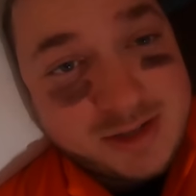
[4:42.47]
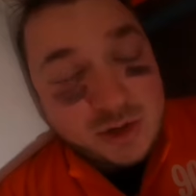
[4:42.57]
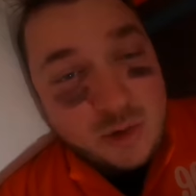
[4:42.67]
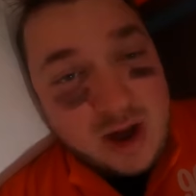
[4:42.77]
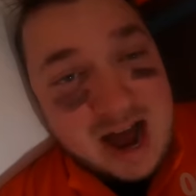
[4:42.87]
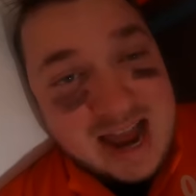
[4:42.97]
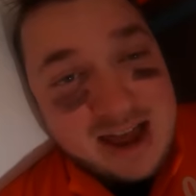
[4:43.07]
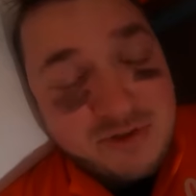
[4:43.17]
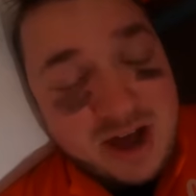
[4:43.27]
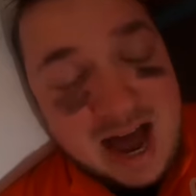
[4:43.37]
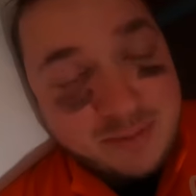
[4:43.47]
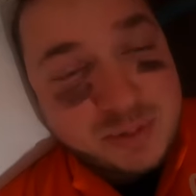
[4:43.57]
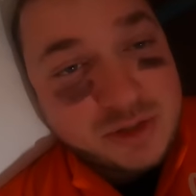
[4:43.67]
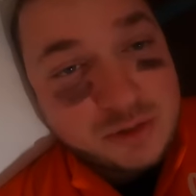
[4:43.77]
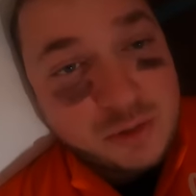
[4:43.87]
so I have
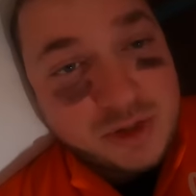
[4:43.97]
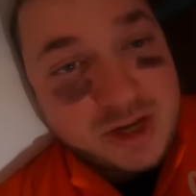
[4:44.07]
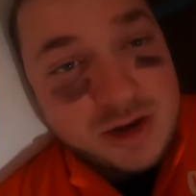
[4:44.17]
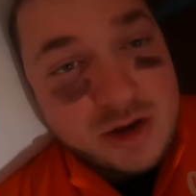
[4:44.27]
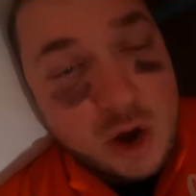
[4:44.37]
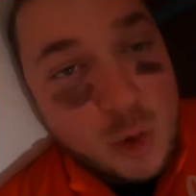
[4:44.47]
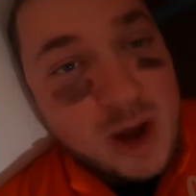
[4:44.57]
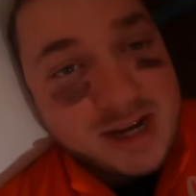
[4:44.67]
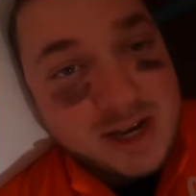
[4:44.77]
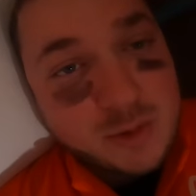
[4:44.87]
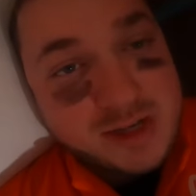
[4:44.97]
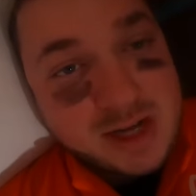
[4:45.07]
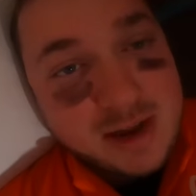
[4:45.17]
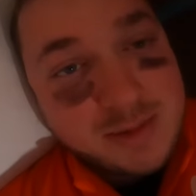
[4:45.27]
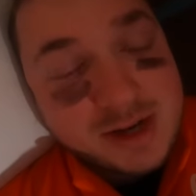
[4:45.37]
absolutely no idea what
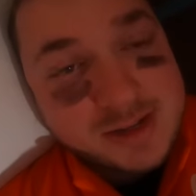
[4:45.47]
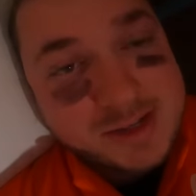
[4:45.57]
time it